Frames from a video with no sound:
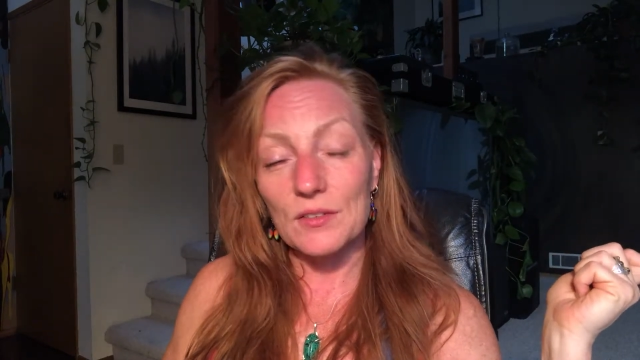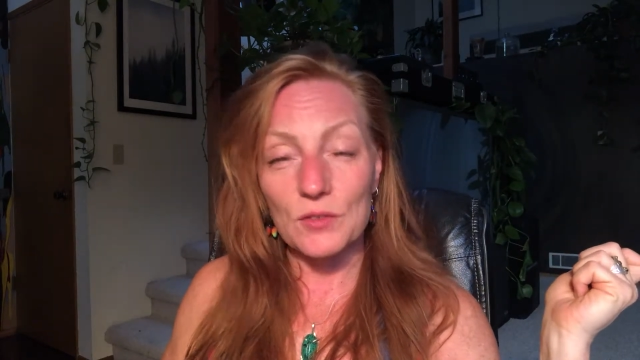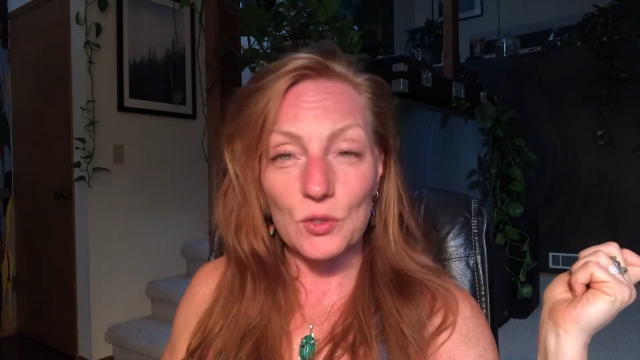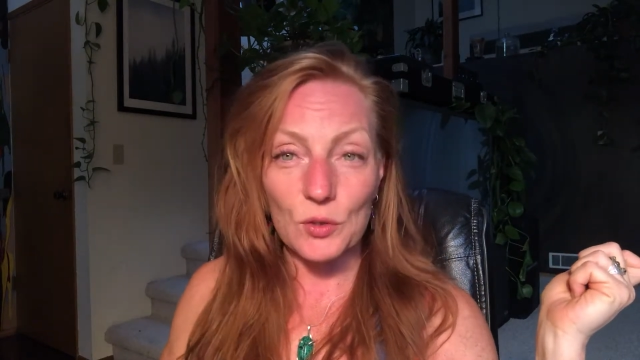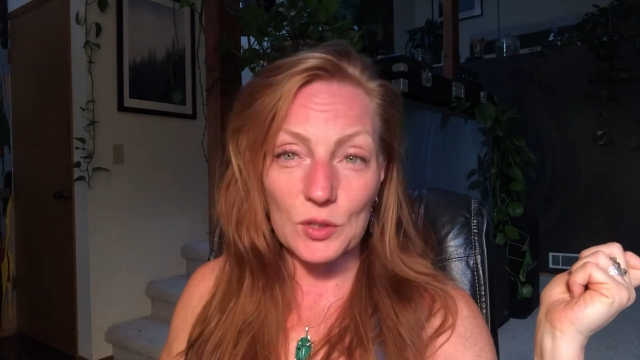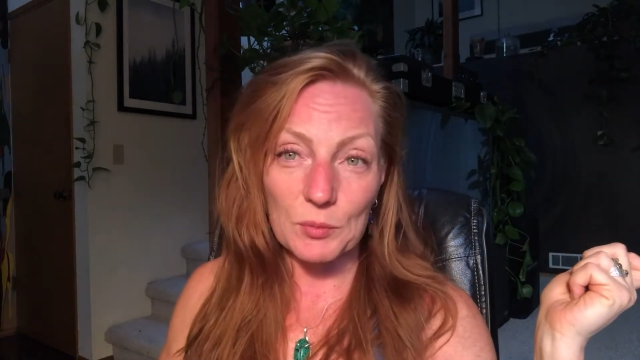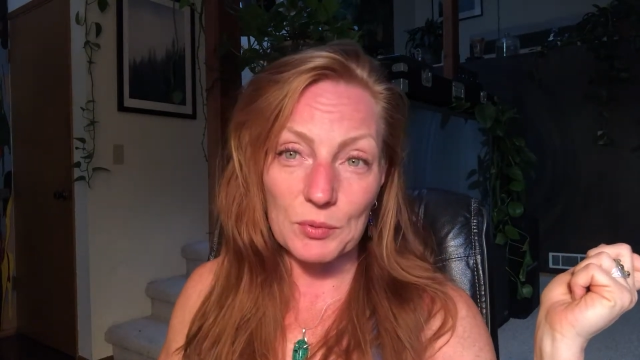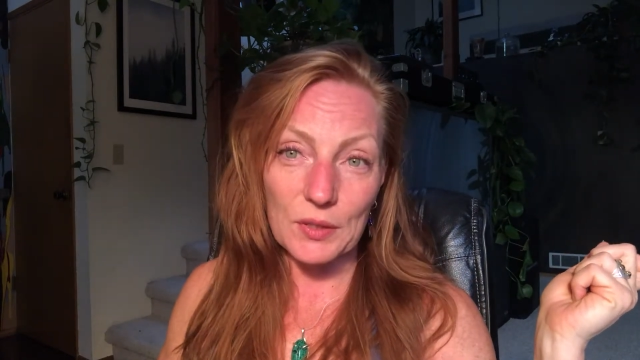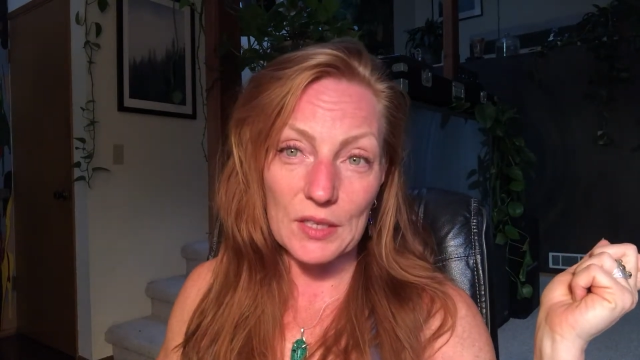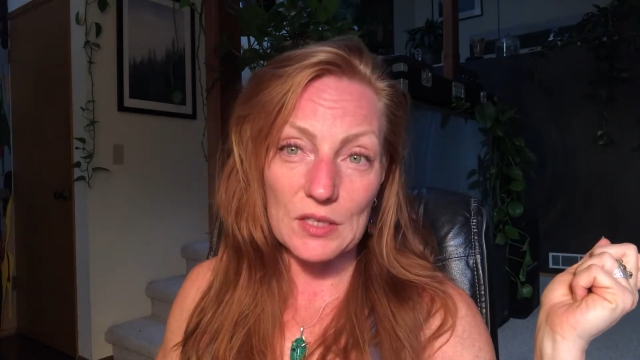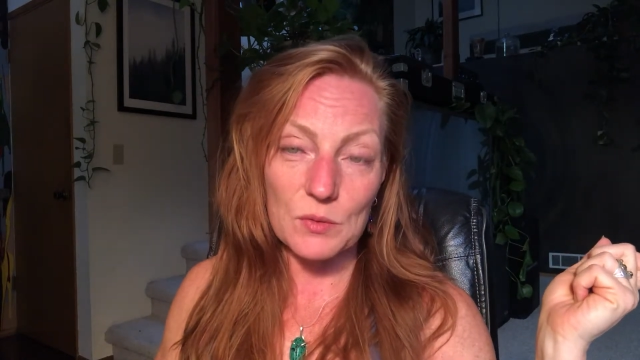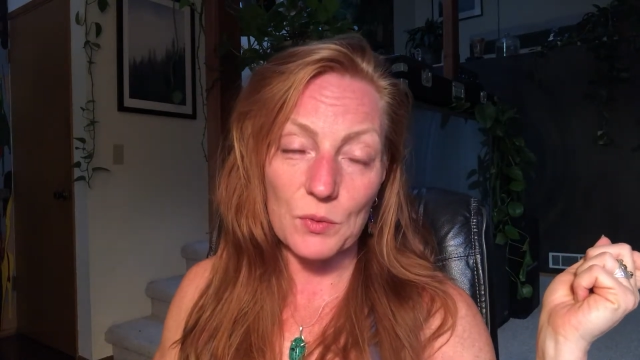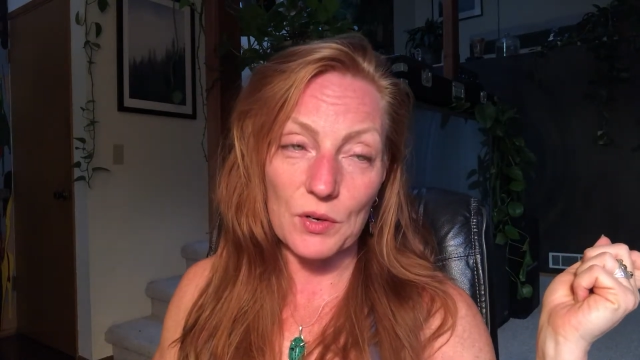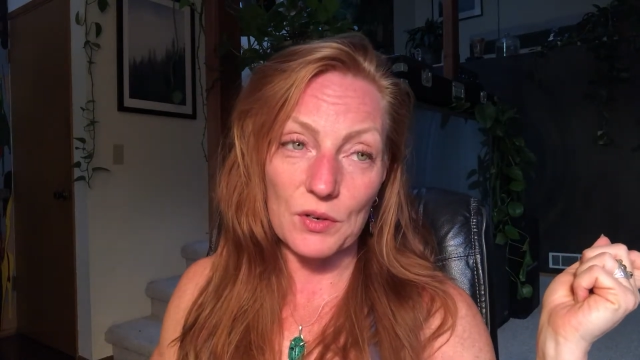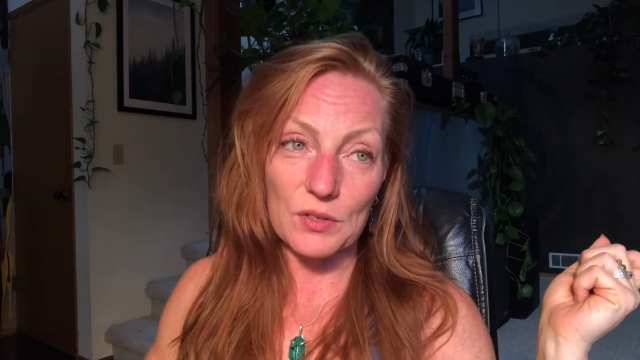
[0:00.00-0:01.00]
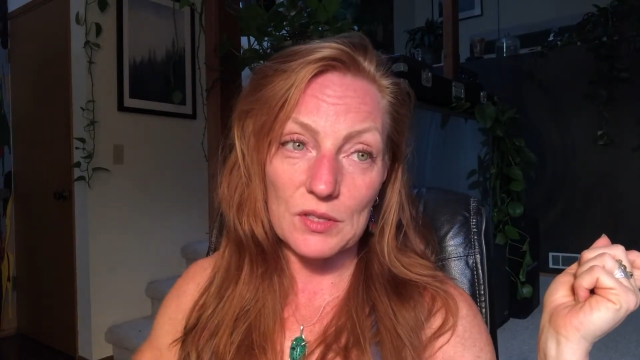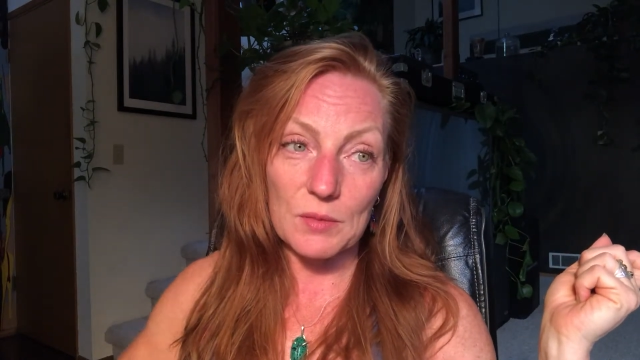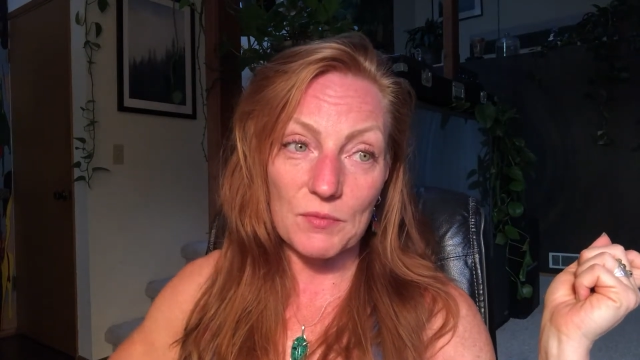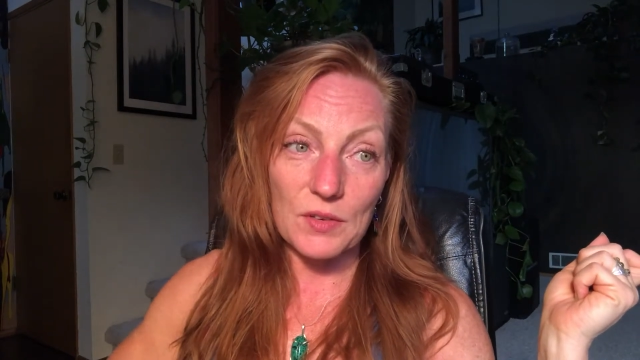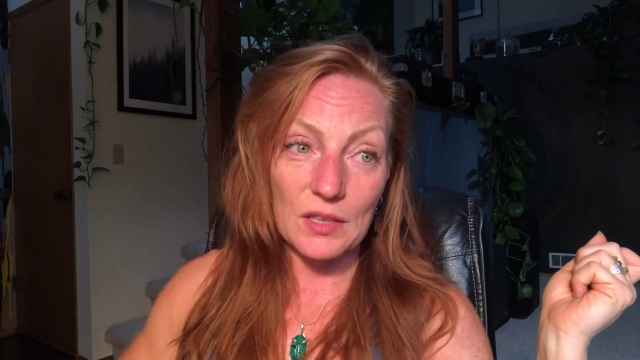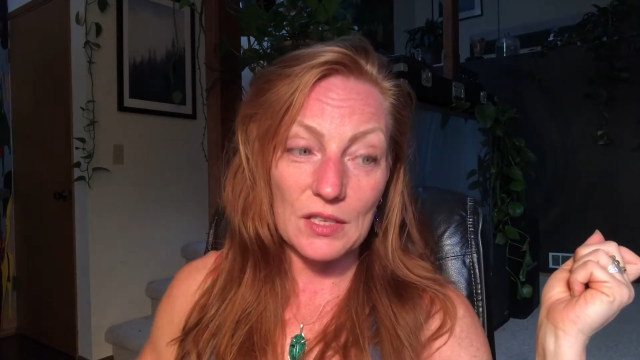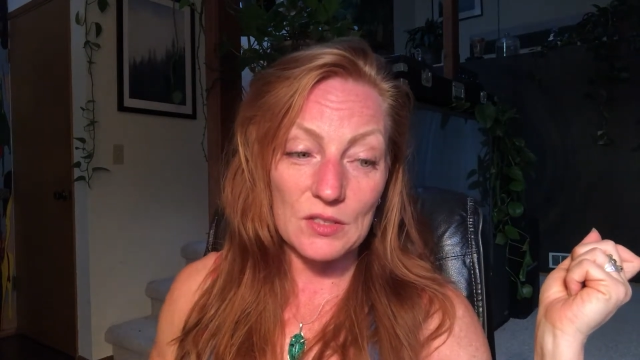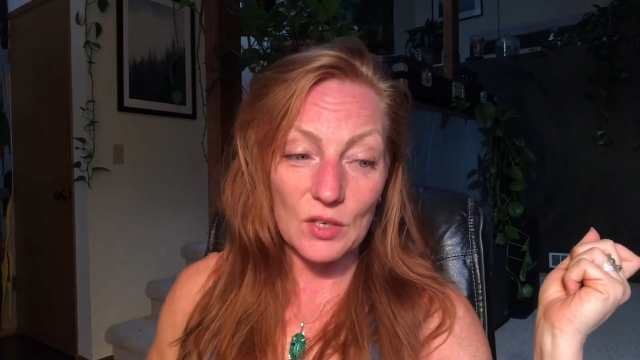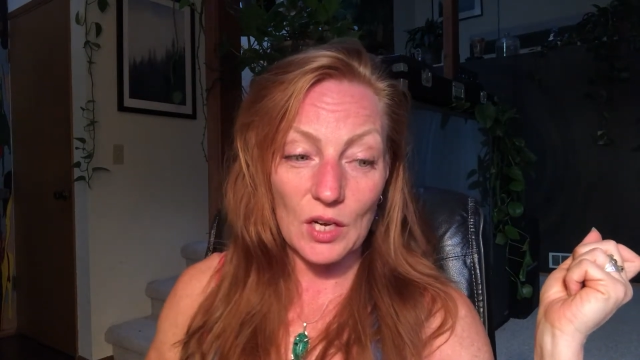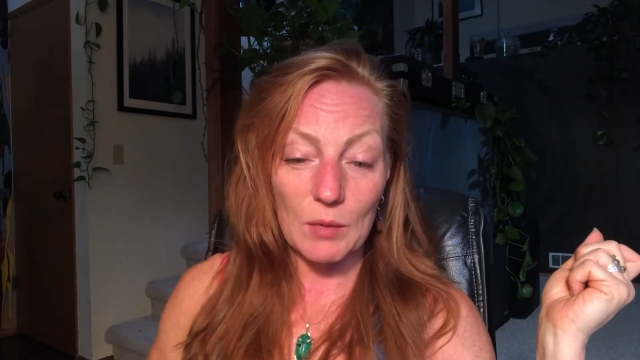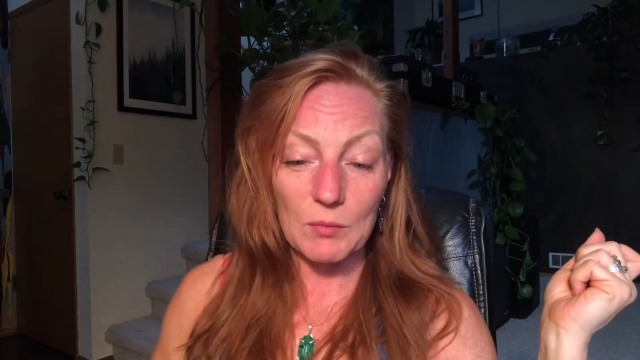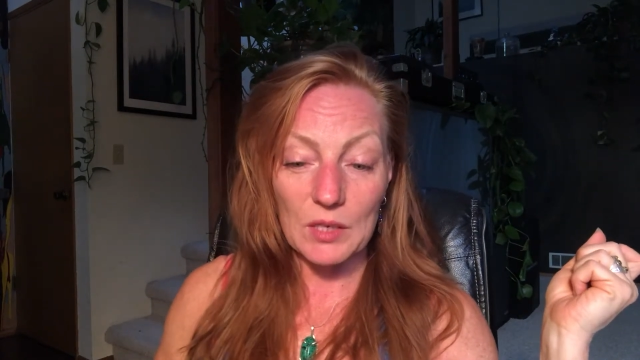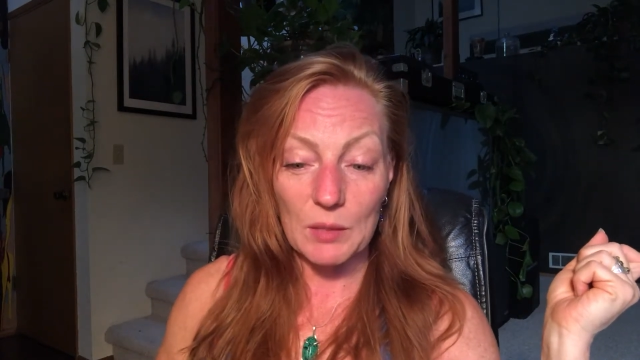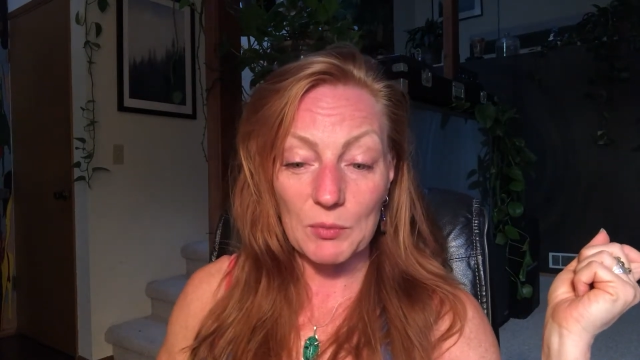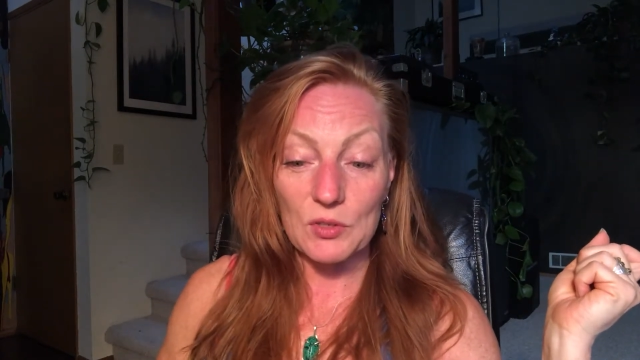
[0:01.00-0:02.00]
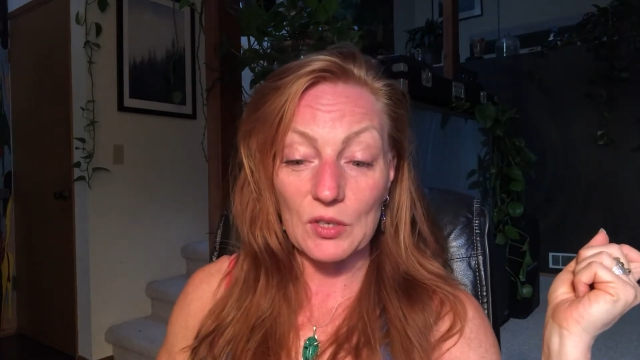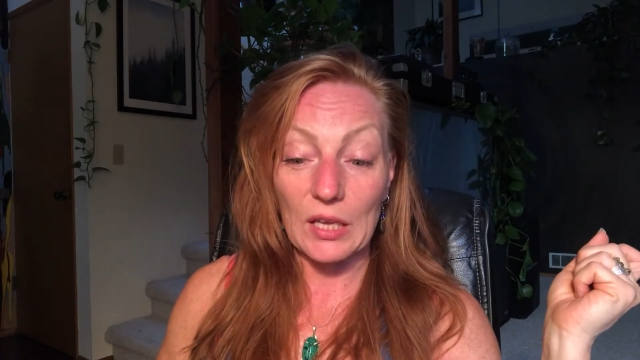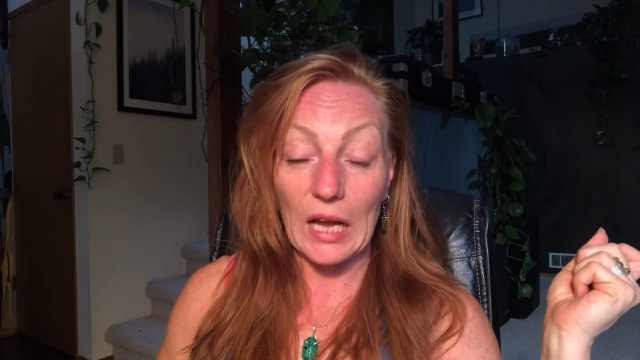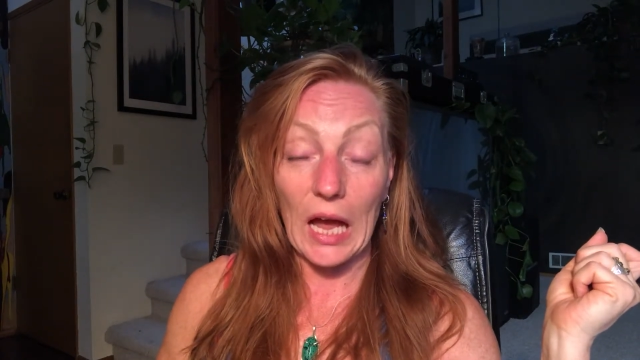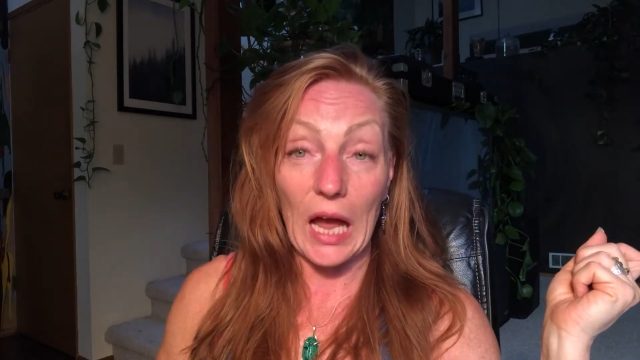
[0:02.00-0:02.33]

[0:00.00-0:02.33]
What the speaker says: if you're in a place where some feelings are coming up and you're like,